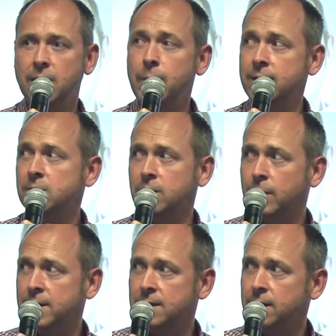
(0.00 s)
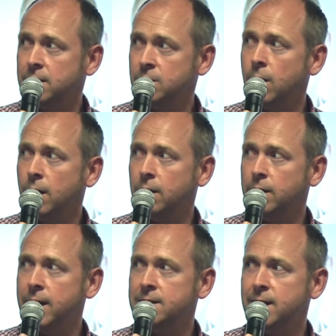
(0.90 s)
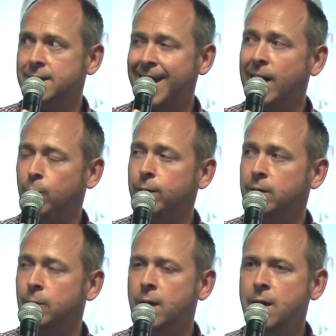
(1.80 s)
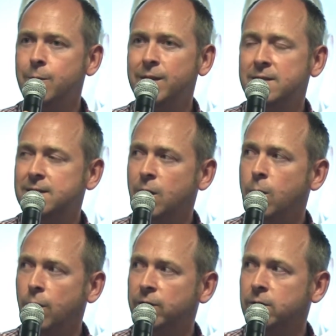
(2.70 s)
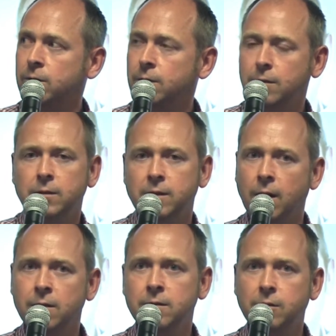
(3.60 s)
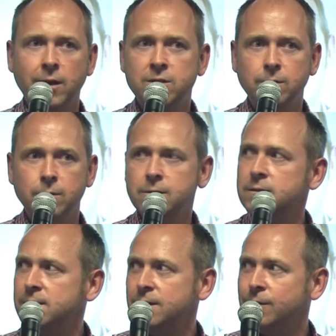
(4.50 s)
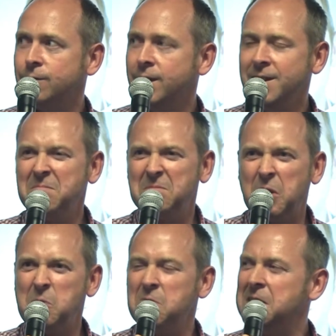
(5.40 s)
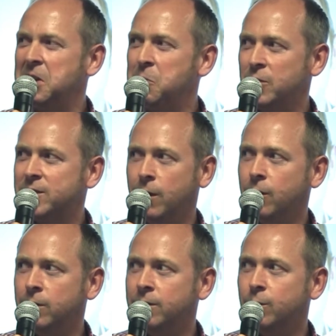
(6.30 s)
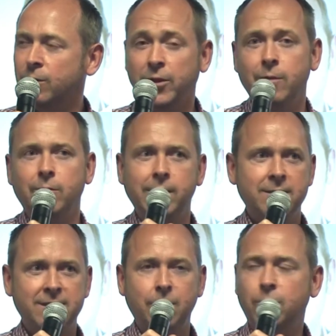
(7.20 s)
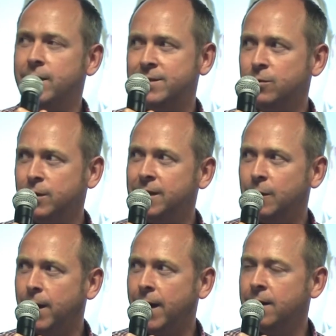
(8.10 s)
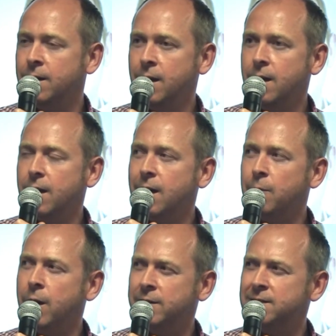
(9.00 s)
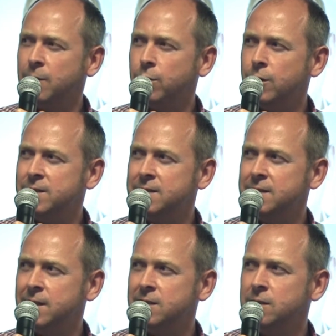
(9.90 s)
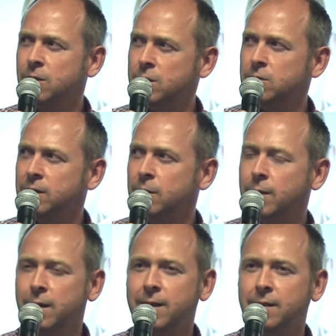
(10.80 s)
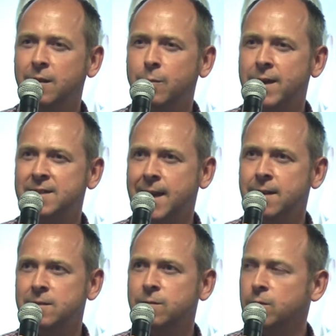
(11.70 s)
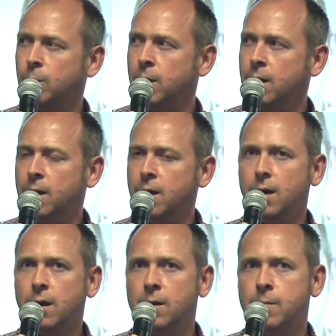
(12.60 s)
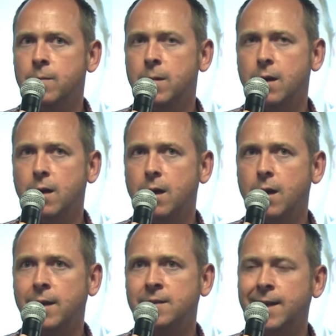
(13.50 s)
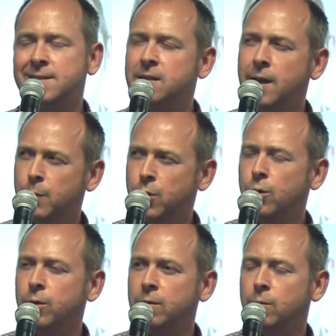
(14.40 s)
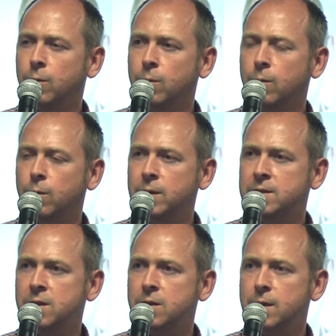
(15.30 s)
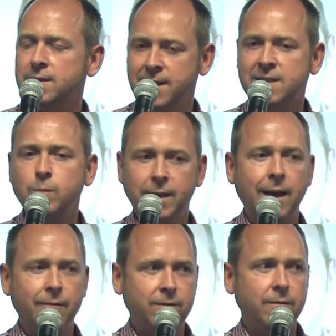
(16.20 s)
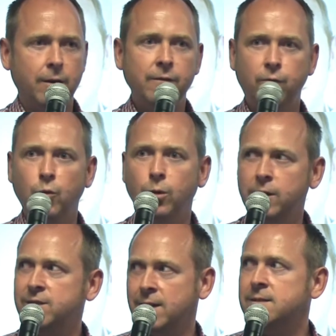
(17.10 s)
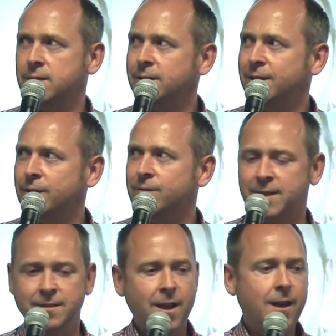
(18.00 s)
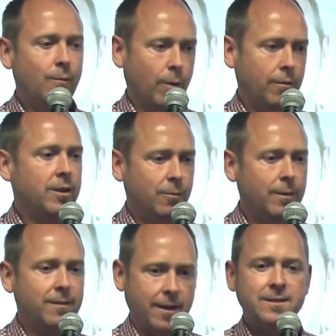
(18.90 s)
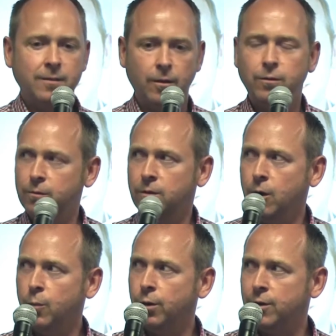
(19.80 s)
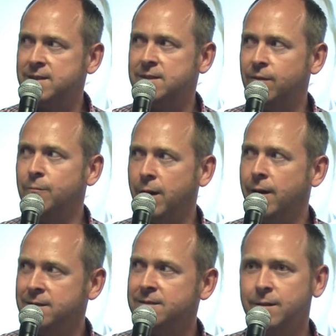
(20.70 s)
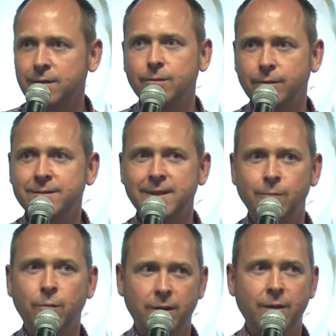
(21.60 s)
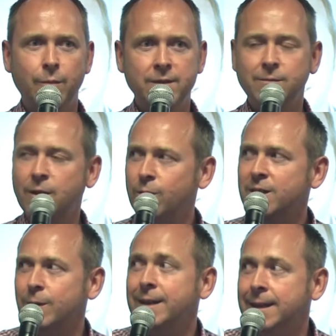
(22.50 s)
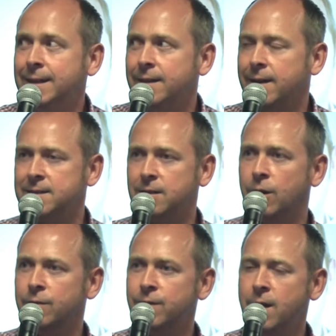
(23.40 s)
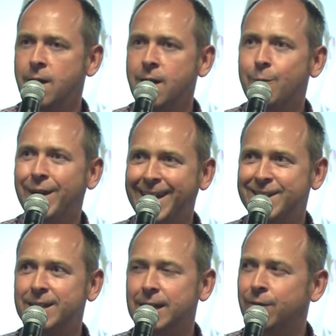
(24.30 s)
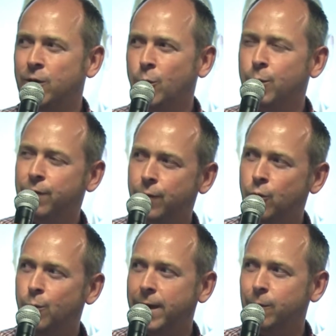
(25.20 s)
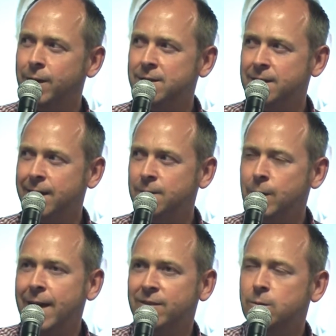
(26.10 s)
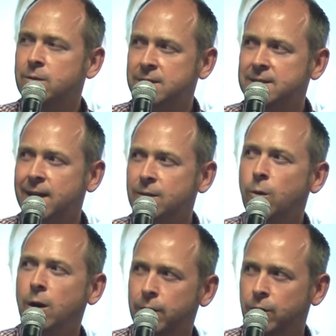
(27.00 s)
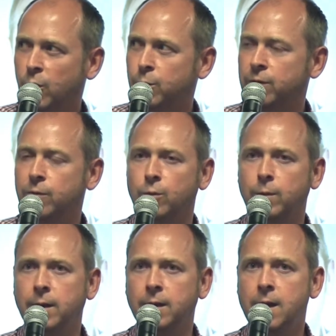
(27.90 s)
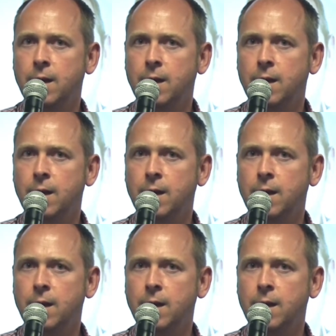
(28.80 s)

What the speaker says: a mentoring meeting as well. It's helping them because they're quite often young graduates, kind of don't really know what's going on in the world, don't really understand what they're talking about. And part of that process is actually nurturing them and getting the best out of them. And to that point, what we do is, yes, we have the very formal agenda, kind of says, where are you with this? And go through the whole process of the buying cycle and saying what numbers, you know, because we need that stuff. Yeah. But actually, if they're not performing, we have to understand why they're not performing.